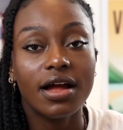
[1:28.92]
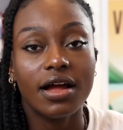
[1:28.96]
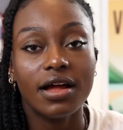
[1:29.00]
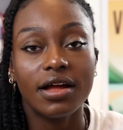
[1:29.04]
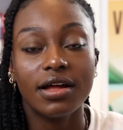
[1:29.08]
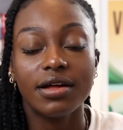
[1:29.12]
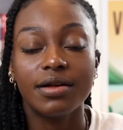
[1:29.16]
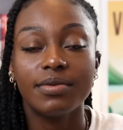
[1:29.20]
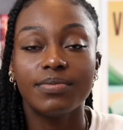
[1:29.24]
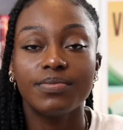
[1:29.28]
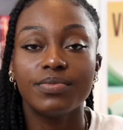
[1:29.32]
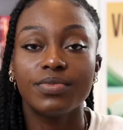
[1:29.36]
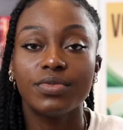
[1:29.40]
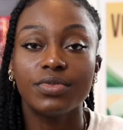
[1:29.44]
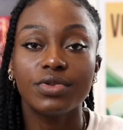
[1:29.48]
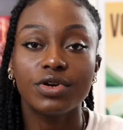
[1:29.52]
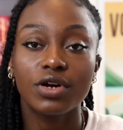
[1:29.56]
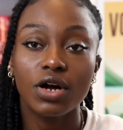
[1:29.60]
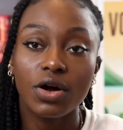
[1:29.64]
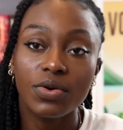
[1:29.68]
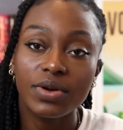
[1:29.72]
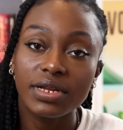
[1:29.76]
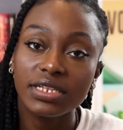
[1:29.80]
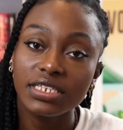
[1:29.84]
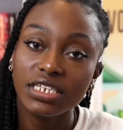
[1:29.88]
um,
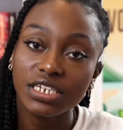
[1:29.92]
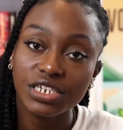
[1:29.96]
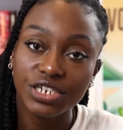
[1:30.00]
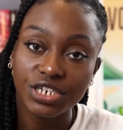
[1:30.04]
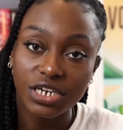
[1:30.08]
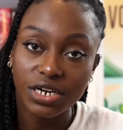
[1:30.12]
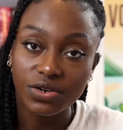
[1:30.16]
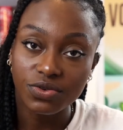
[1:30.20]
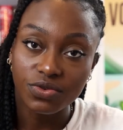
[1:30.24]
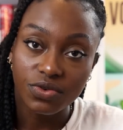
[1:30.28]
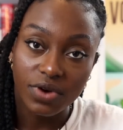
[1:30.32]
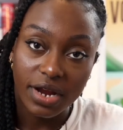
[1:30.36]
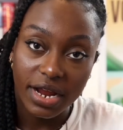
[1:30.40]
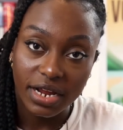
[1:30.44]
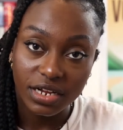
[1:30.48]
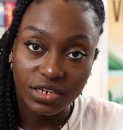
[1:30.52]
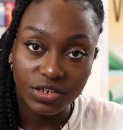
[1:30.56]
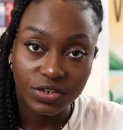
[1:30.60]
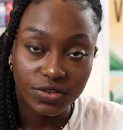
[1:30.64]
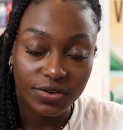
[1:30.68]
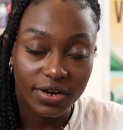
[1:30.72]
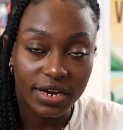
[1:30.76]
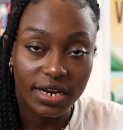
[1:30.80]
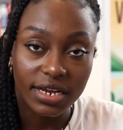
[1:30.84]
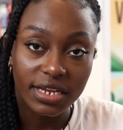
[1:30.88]
go into general
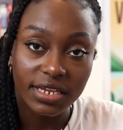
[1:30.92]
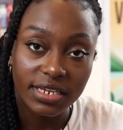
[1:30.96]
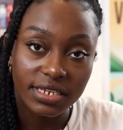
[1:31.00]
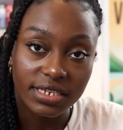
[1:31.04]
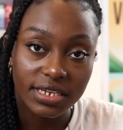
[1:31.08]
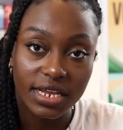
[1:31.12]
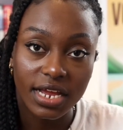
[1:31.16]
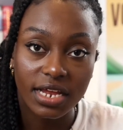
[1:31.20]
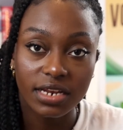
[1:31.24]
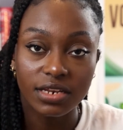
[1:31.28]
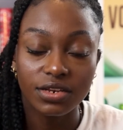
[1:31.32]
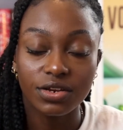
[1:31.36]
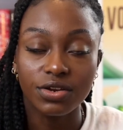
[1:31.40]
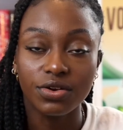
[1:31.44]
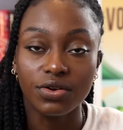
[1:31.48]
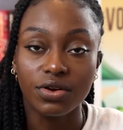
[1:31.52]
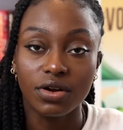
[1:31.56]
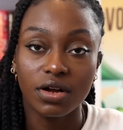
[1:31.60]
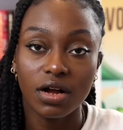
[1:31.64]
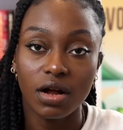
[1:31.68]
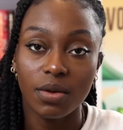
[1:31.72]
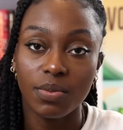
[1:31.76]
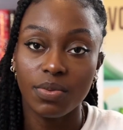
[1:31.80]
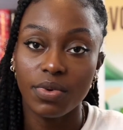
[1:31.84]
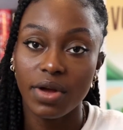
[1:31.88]
x-rays and do
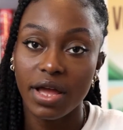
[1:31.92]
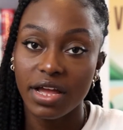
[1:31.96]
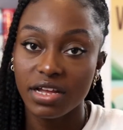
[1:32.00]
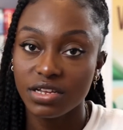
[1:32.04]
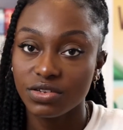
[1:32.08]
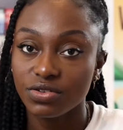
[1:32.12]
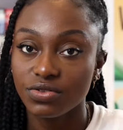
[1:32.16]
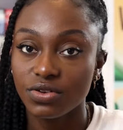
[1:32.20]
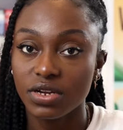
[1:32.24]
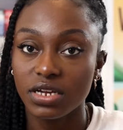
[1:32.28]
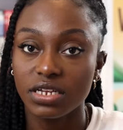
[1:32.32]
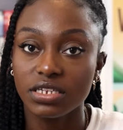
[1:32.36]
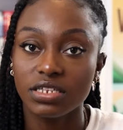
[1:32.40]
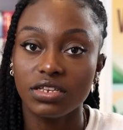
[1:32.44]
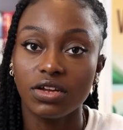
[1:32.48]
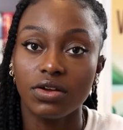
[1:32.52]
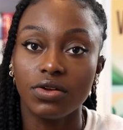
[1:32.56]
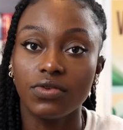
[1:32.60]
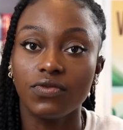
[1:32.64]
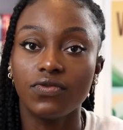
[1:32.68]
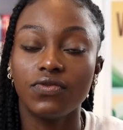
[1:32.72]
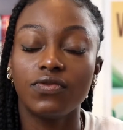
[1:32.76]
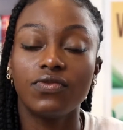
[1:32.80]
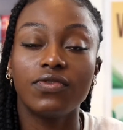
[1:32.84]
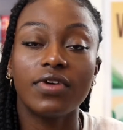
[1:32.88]
a couple x-rays
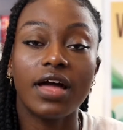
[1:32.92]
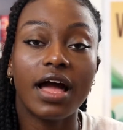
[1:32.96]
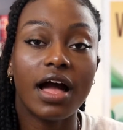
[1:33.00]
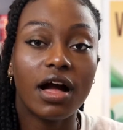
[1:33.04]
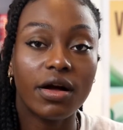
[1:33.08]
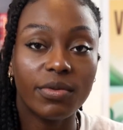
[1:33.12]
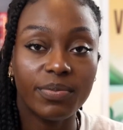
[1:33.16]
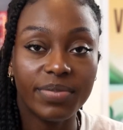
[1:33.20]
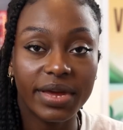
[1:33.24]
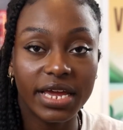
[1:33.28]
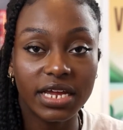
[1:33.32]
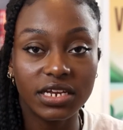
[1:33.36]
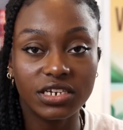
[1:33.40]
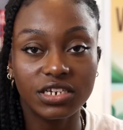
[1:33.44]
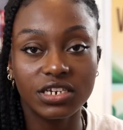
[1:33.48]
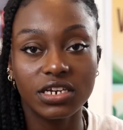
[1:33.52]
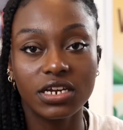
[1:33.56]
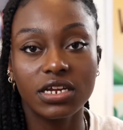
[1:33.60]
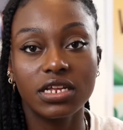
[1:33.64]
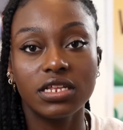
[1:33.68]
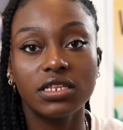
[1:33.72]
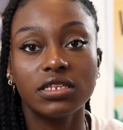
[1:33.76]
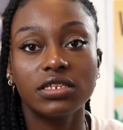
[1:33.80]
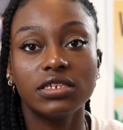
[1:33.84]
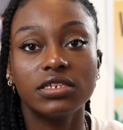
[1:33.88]
of
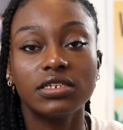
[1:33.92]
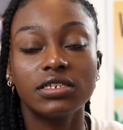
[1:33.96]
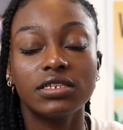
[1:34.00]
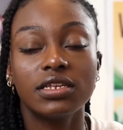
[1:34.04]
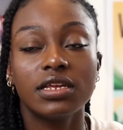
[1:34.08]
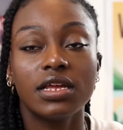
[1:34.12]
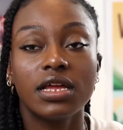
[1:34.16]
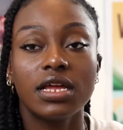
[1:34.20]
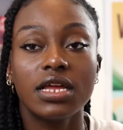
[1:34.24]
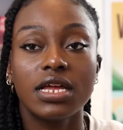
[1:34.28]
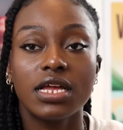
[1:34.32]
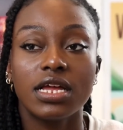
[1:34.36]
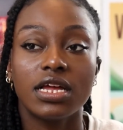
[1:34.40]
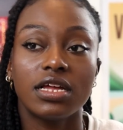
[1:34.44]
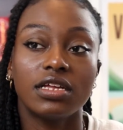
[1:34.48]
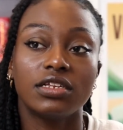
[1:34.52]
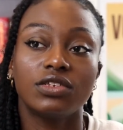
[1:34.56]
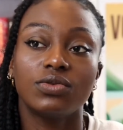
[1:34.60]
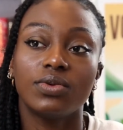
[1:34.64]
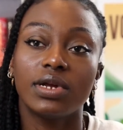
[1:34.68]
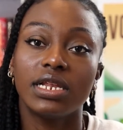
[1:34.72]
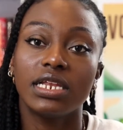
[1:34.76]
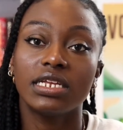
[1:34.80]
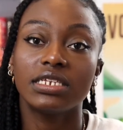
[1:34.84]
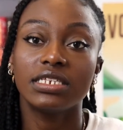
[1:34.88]
outpatients
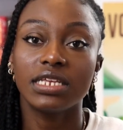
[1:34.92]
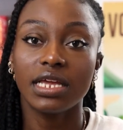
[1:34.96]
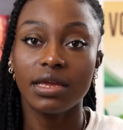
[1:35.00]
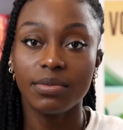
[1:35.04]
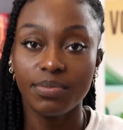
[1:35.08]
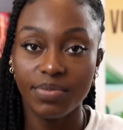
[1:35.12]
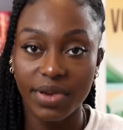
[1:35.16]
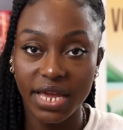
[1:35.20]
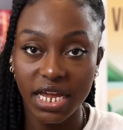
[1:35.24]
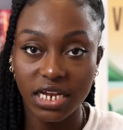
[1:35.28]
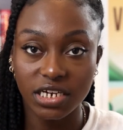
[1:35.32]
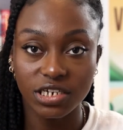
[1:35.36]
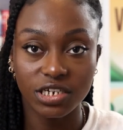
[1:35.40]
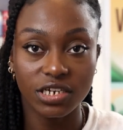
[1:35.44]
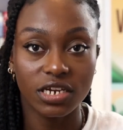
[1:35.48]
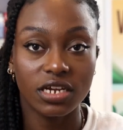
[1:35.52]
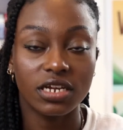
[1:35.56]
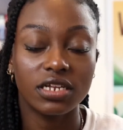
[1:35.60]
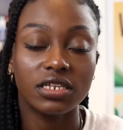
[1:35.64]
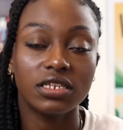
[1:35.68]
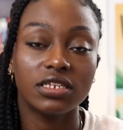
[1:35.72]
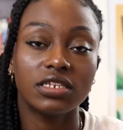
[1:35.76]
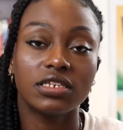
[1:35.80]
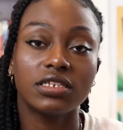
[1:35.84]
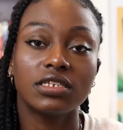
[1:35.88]
as well as
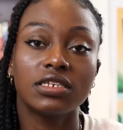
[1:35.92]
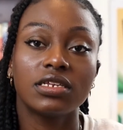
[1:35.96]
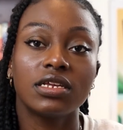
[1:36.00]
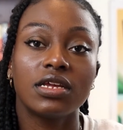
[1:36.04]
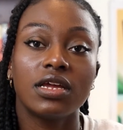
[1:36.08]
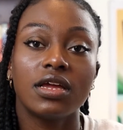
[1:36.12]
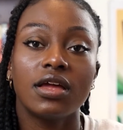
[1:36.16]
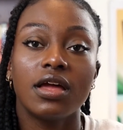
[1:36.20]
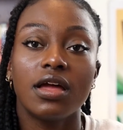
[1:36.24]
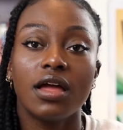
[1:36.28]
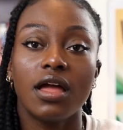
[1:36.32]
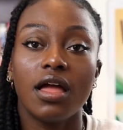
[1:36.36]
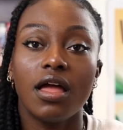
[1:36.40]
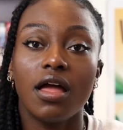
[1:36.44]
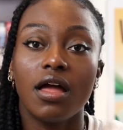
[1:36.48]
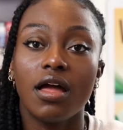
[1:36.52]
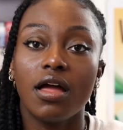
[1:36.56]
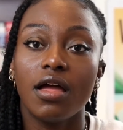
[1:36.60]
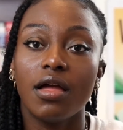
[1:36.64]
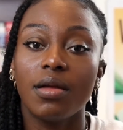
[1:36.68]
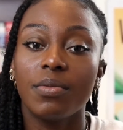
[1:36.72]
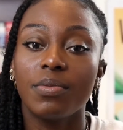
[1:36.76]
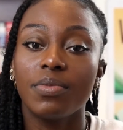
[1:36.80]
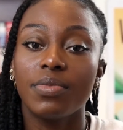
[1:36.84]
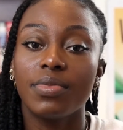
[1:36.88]
inpatients,
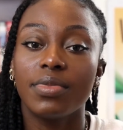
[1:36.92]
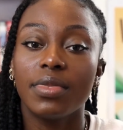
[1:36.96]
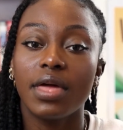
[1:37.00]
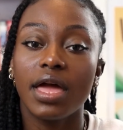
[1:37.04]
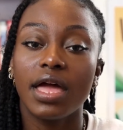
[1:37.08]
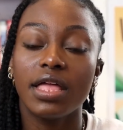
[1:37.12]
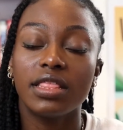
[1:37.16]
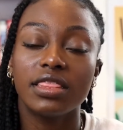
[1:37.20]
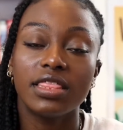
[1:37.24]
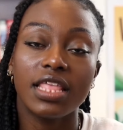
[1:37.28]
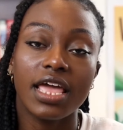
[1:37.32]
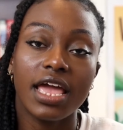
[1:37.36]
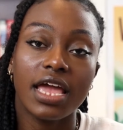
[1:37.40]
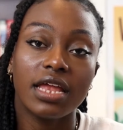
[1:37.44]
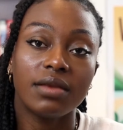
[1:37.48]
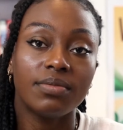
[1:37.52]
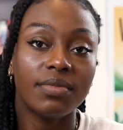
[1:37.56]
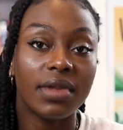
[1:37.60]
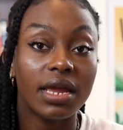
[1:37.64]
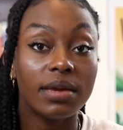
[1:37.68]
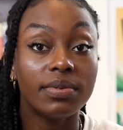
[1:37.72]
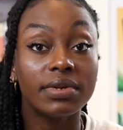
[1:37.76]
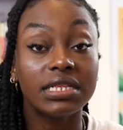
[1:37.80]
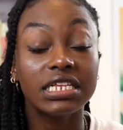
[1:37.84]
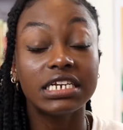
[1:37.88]
um, and then
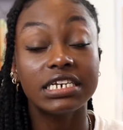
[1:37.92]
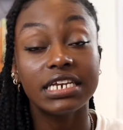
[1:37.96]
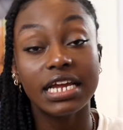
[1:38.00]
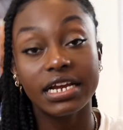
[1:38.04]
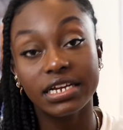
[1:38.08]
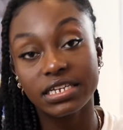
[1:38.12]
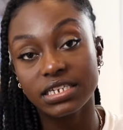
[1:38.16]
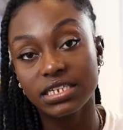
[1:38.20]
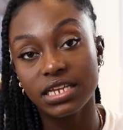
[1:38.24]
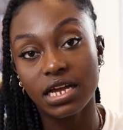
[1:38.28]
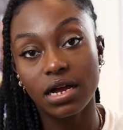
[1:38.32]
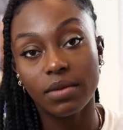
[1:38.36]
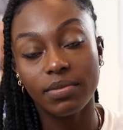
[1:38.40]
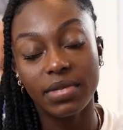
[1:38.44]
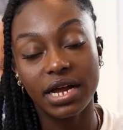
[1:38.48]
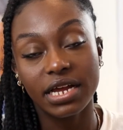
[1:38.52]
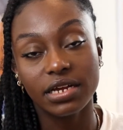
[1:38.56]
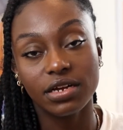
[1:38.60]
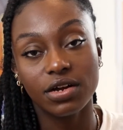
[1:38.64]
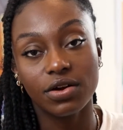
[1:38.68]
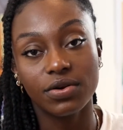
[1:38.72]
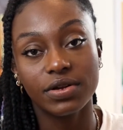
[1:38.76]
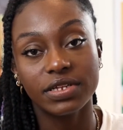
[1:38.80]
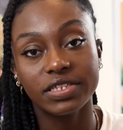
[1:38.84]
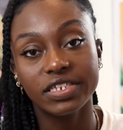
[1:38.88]
maybe the next day I
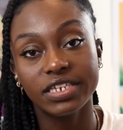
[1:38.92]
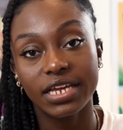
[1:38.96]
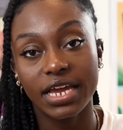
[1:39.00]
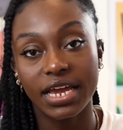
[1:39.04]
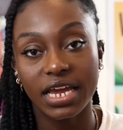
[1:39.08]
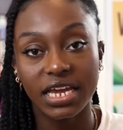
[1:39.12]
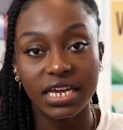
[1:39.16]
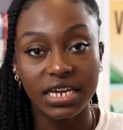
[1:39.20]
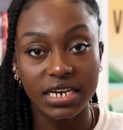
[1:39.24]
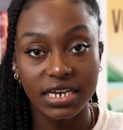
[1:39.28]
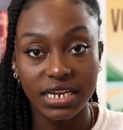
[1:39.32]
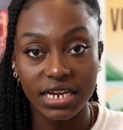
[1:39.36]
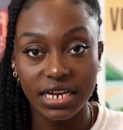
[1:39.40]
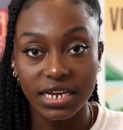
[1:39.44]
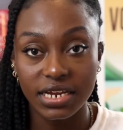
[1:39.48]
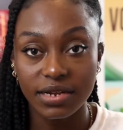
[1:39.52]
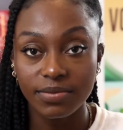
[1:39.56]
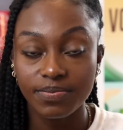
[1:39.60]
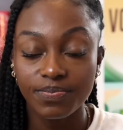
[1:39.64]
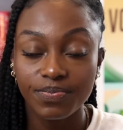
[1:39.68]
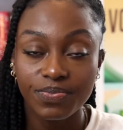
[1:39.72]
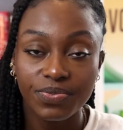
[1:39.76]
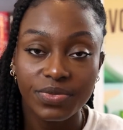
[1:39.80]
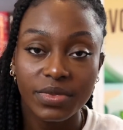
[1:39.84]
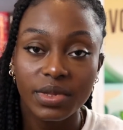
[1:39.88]
might go into A and E.